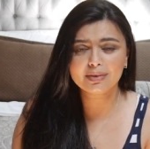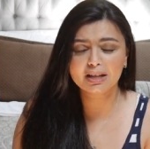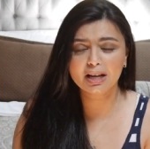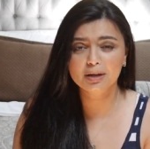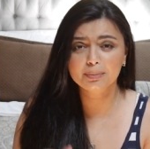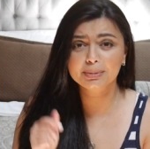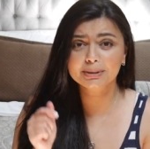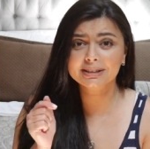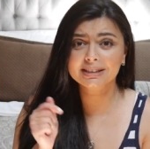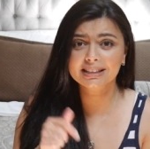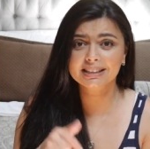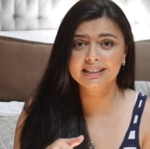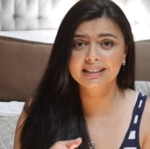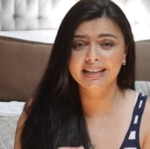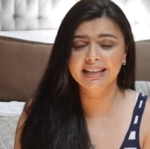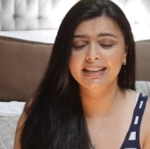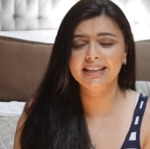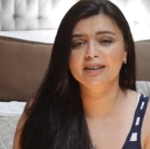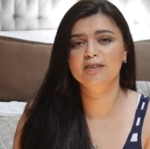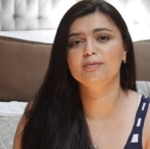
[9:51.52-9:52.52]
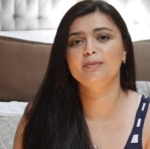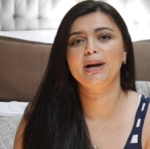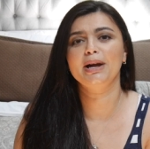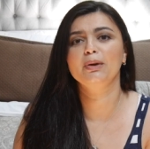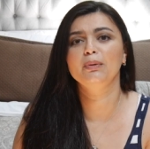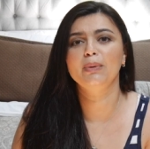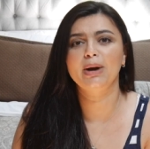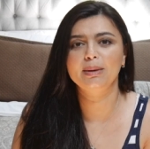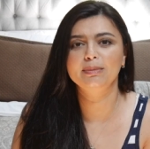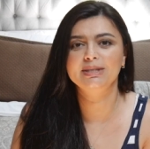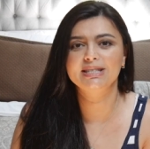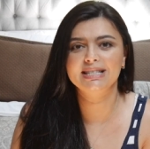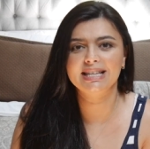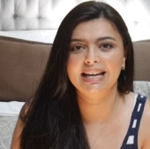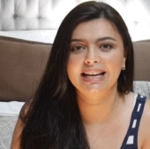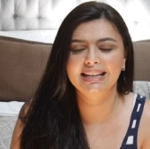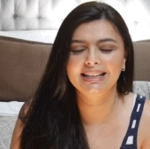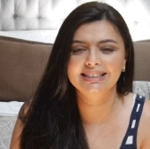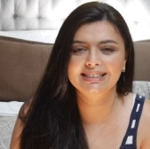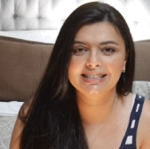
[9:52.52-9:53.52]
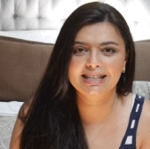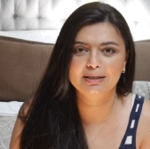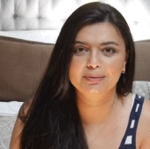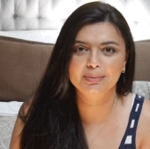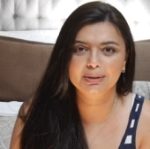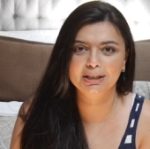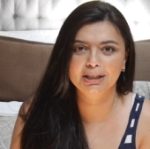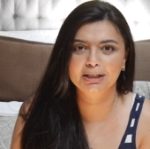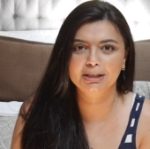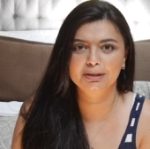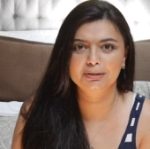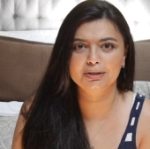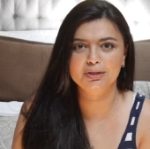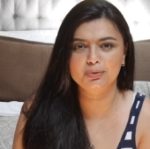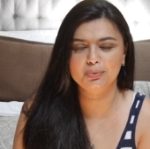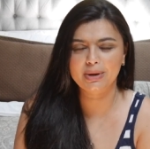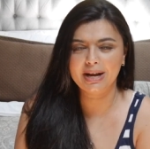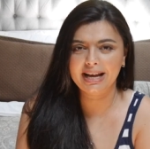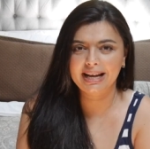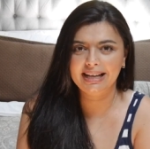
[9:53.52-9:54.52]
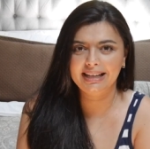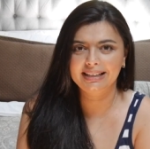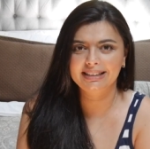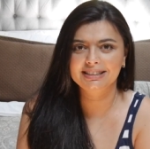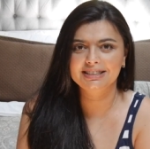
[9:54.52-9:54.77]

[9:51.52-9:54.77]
I'll put the link of my website down below as well.